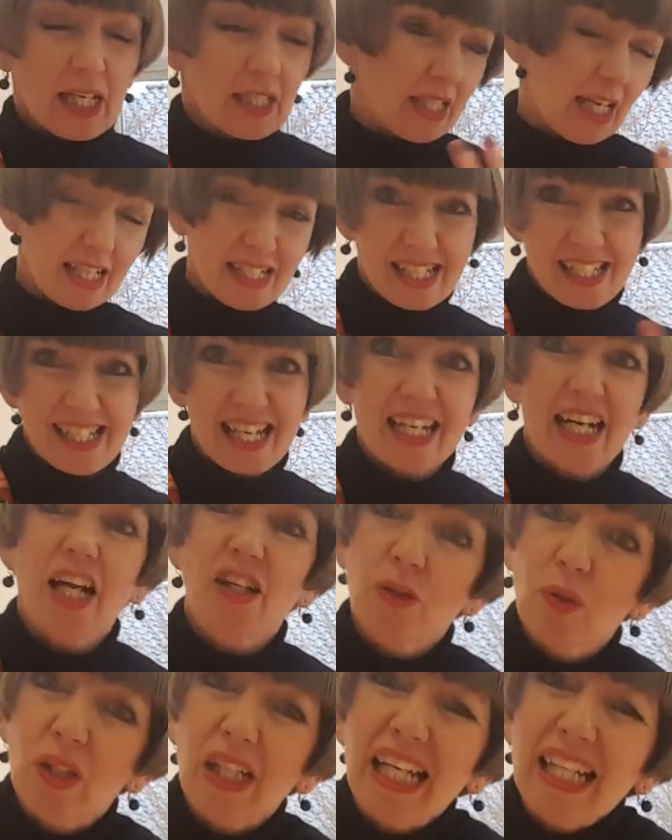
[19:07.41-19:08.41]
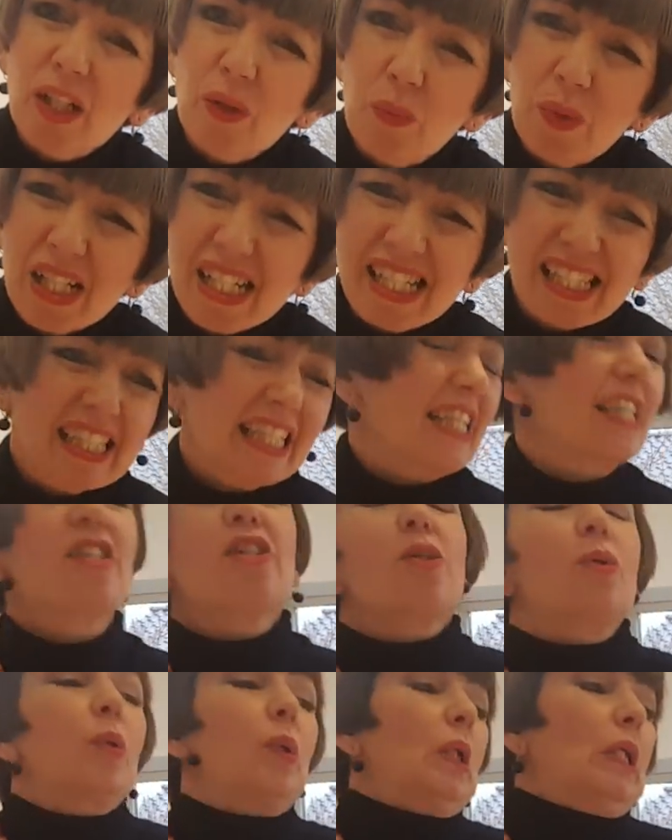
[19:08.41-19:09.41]
And as I said, I don't like whiskey,
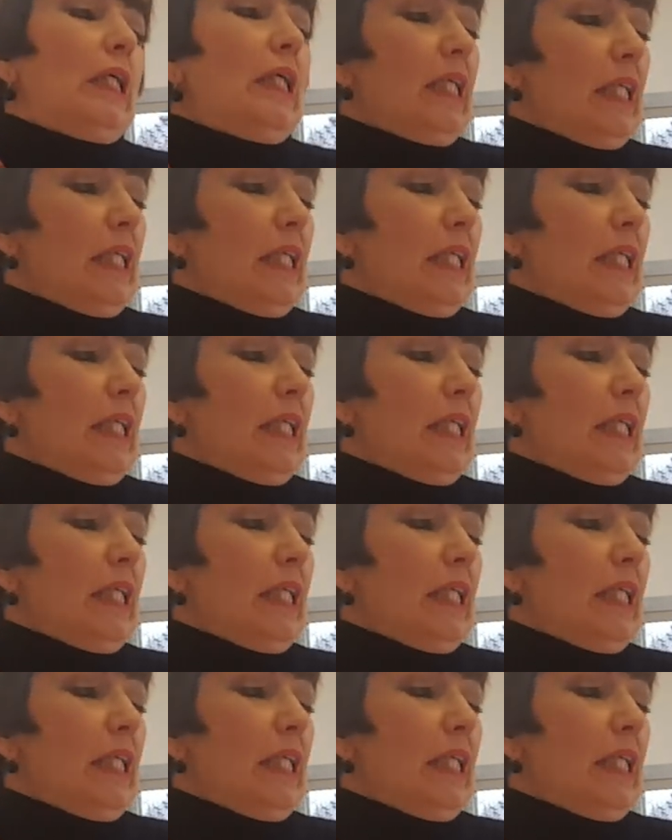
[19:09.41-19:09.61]
so